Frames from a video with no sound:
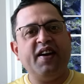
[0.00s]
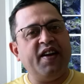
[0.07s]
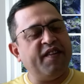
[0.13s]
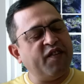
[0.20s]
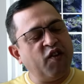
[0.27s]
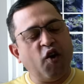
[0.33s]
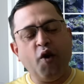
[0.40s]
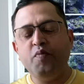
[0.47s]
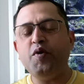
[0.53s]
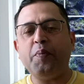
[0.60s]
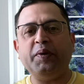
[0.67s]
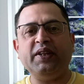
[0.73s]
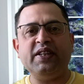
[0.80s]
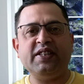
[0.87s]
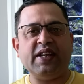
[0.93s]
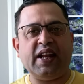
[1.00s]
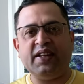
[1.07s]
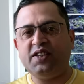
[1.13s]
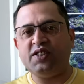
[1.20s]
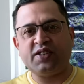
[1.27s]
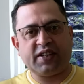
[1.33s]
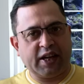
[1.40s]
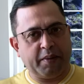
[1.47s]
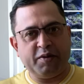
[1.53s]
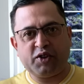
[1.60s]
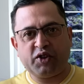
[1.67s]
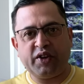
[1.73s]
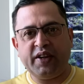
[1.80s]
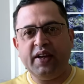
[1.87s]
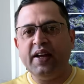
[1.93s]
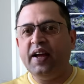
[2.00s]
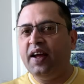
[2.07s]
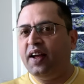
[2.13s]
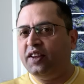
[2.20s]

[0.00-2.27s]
If homeopathy challenges chemistry,